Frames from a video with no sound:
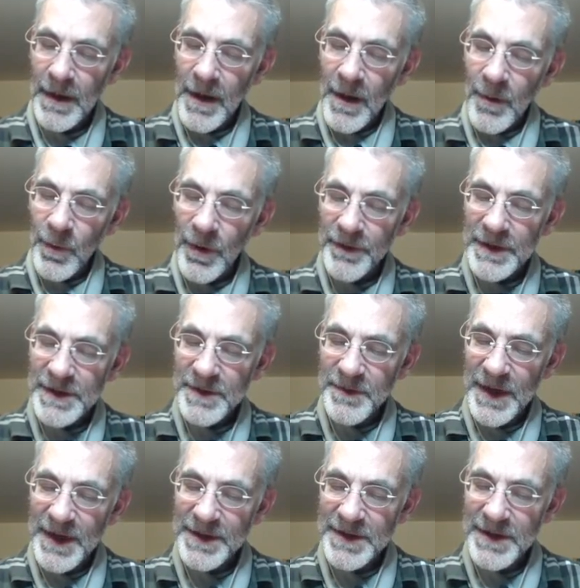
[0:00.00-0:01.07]
What this
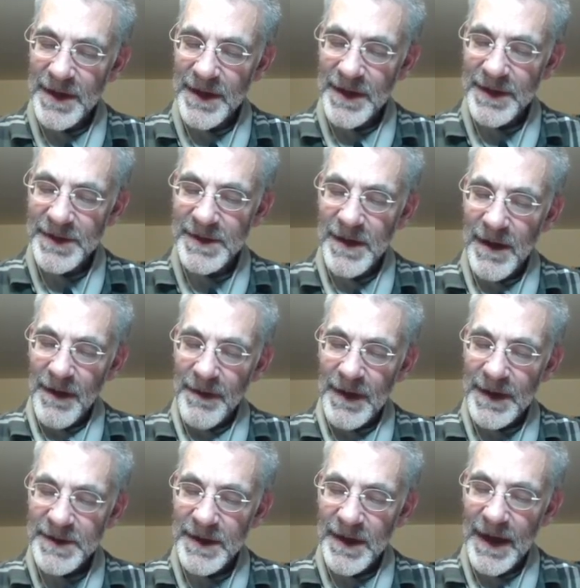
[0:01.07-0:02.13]
means is
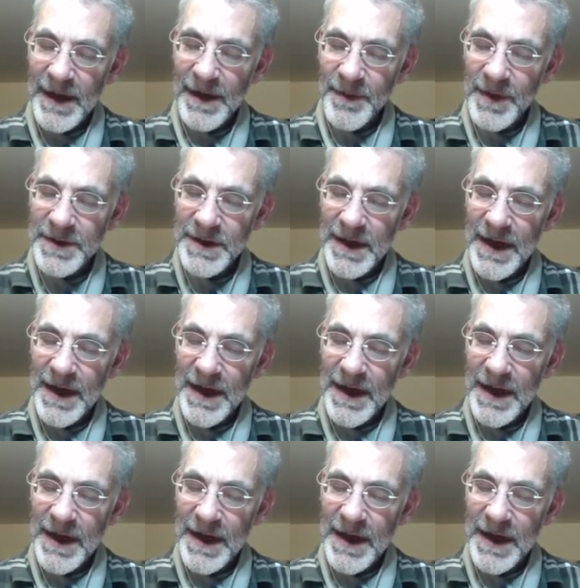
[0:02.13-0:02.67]
there's an element